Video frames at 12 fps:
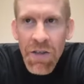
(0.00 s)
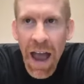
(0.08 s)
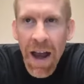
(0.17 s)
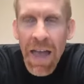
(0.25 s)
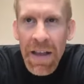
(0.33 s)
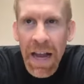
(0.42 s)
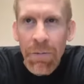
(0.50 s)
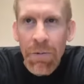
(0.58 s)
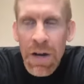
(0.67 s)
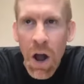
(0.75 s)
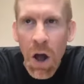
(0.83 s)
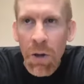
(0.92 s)
I think
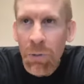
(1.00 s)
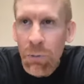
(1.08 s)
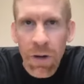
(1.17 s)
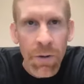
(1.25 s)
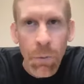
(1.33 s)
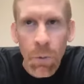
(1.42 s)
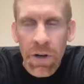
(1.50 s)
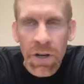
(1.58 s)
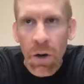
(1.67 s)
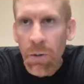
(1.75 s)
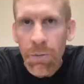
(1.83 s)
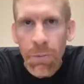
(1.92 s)
all 3 or 4,
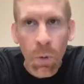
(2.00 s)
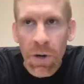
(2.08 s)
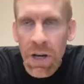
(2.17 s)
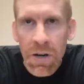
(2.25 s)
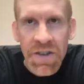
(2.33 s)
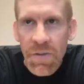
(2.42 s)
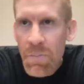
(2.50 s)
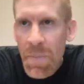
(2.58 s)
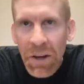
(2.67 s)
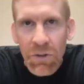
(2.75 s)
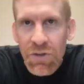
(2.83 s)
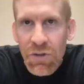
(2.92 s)
4 years of
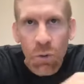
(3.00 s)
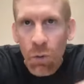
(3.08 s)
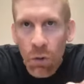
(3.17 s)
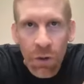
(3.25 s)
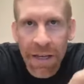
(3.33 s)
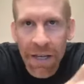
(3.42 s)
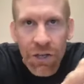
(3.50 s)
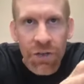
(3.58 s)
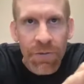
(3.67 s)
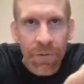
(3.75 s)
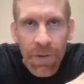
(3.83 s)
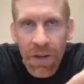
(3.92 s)
middle school
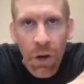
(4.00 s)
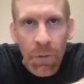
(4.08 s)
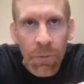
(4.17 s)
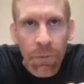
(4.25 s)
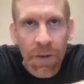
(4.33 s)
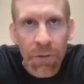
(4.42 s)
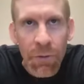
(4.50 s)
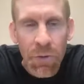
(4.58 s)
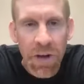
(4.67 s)
ish, fifth through ninth,